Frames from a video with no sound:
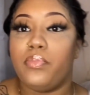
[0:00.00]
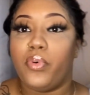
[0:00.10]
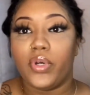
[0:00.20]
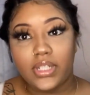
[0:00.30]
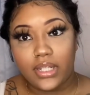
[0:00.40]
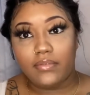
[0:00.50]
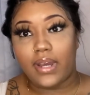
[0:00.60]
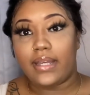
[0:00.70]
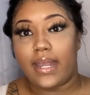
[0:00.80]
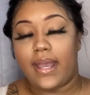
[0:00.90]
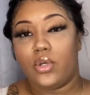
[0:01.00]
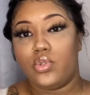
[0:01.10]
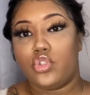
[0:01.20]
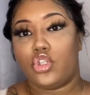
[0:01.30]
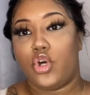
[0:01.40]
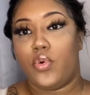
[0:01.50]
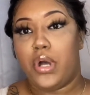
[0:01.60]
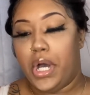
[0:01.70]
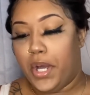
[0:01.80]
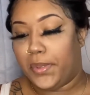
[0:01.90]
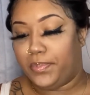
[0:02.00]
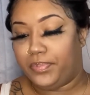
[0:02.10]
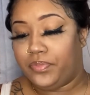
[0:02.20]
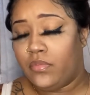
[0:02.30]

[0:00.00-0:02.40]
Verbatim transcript: boiling right now so um